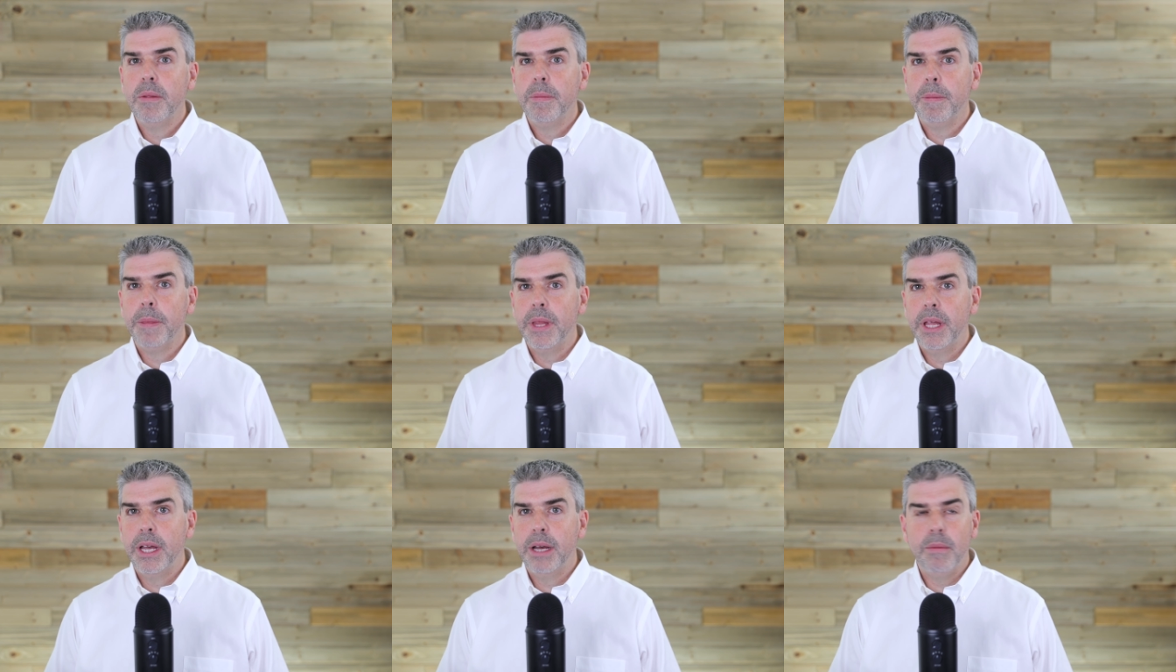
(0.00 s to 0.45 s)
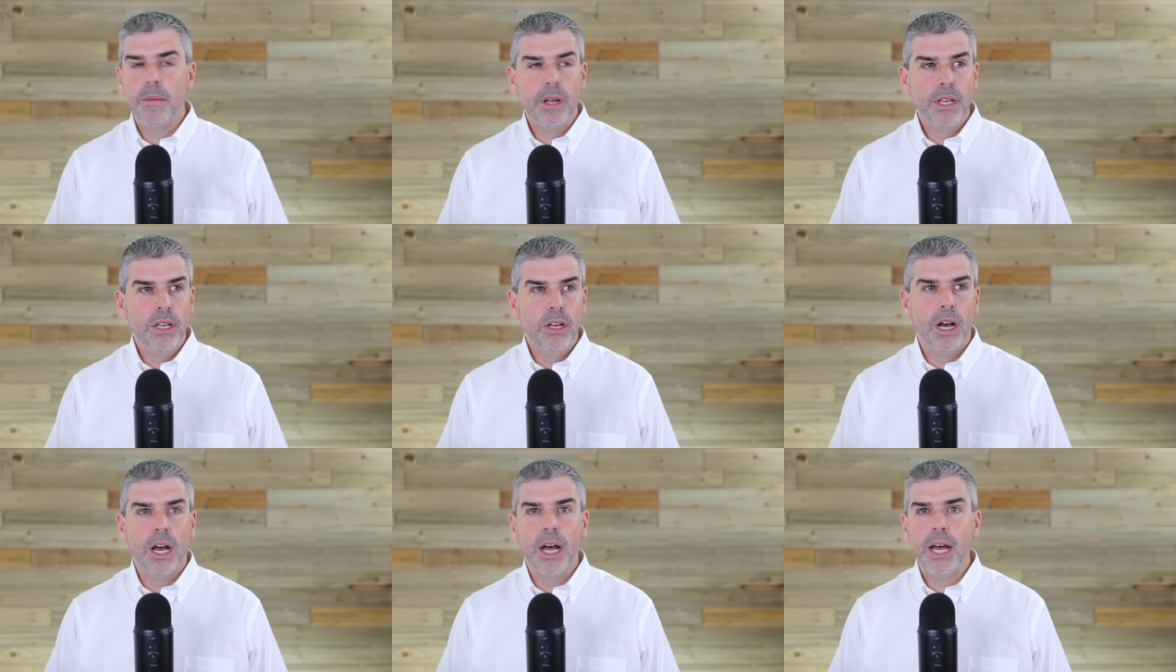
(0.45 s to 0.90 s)
uh,
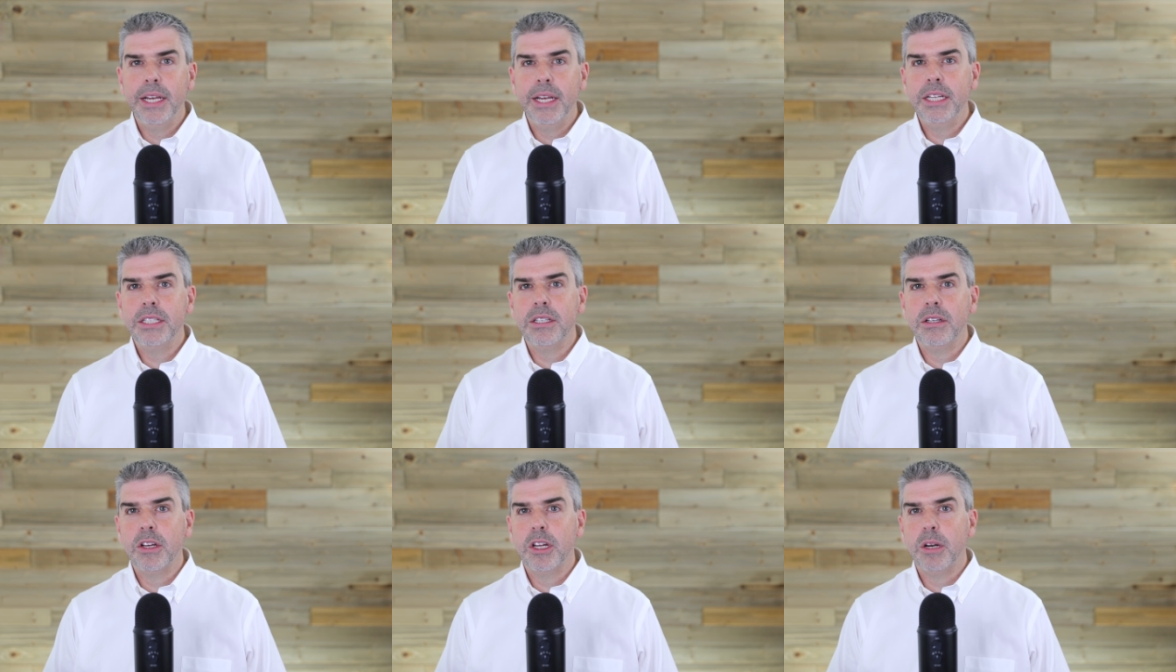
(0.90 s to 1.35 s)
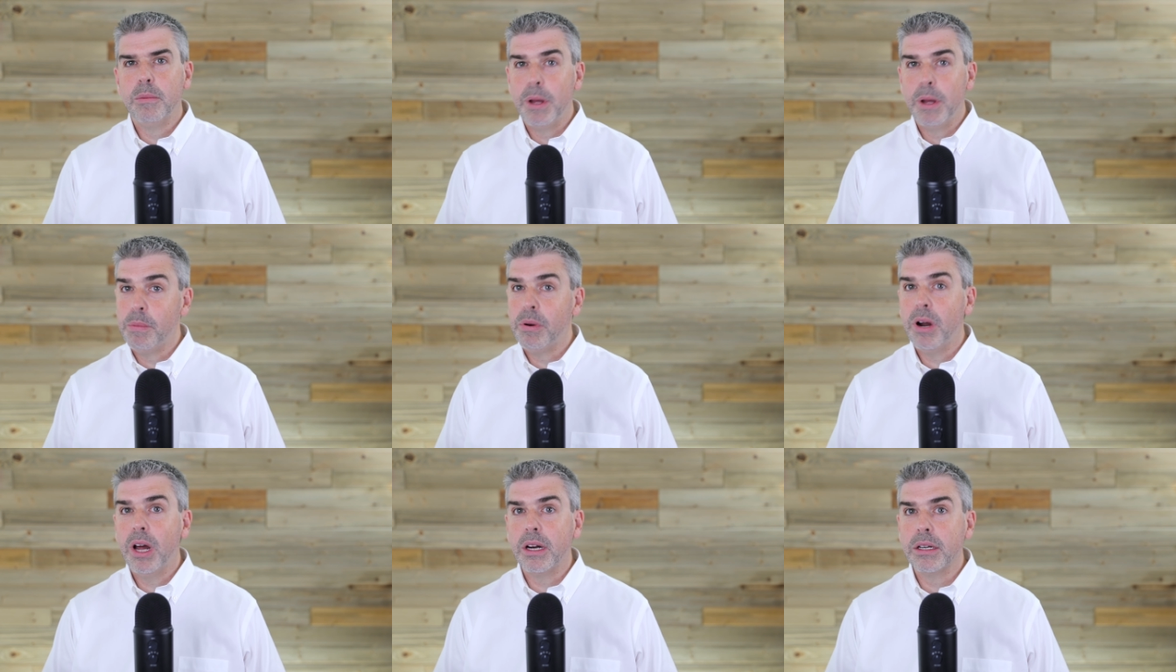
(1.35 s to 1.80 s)
yeah, I need to look at it by
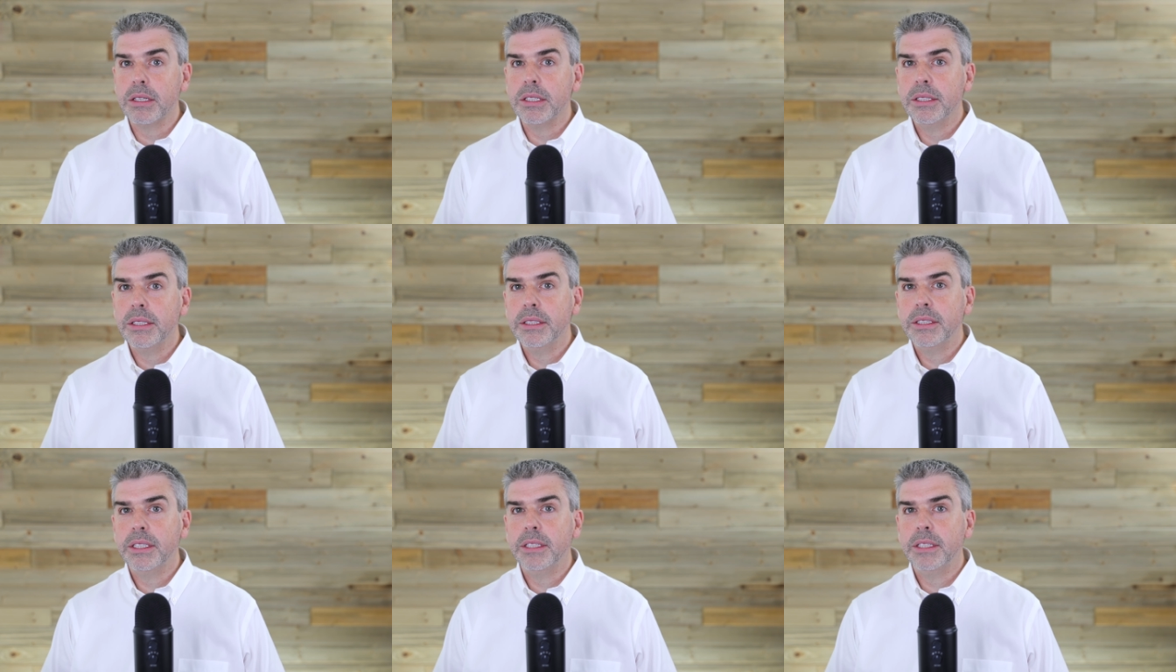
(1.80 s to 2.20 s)
product